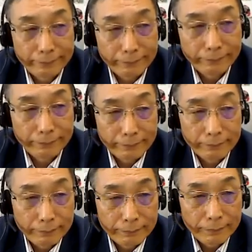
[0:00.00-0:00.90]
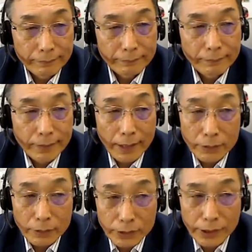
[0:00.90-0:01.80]
and multiracial
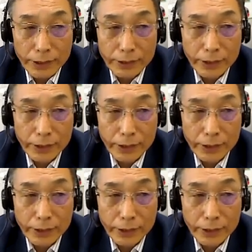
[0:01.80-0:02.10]
countries,